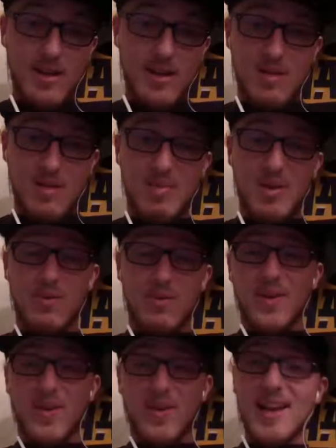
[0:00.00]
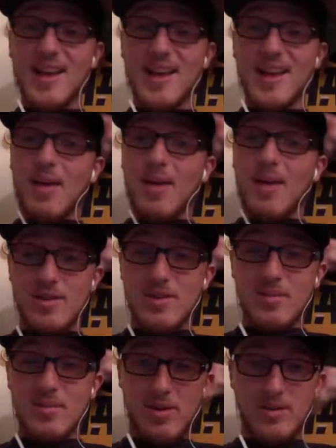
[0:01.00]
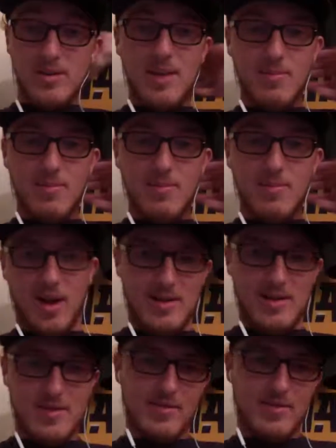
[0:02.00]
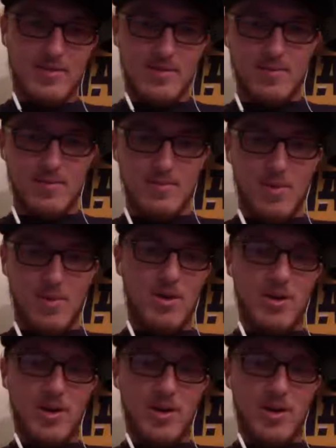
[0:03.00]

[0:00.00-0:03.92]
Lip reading: We're previewing that game, which is an important game for us, for